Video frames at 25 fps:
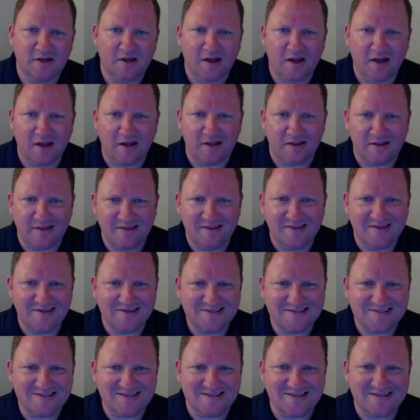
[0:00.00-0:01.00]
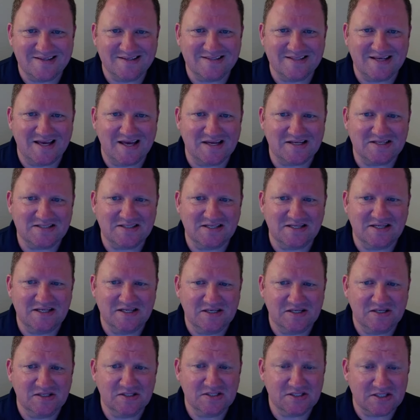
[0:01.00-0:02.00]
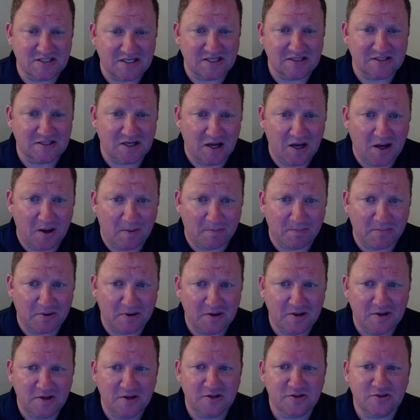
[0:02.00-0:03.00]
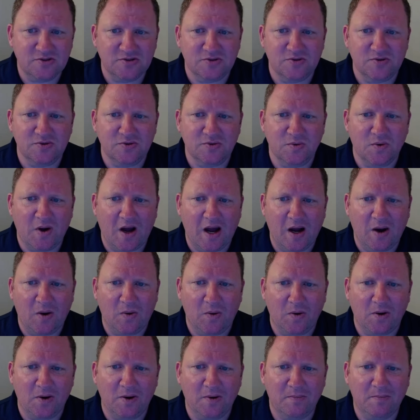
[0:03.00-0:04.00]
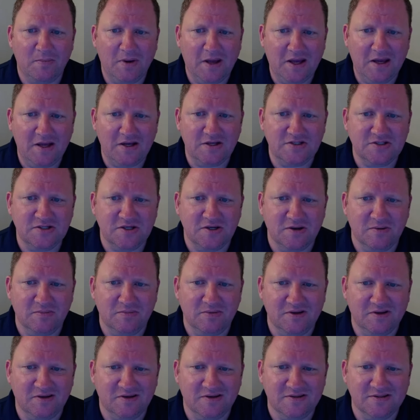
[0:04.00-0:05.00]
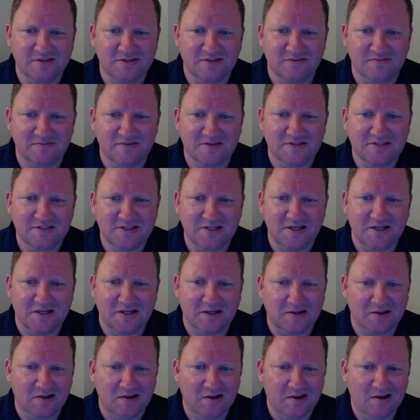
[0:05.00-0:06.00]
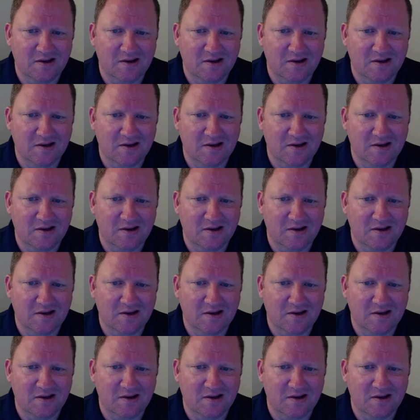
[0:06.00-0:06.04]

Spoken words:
hey, this is actually synced up to our page here because of this link.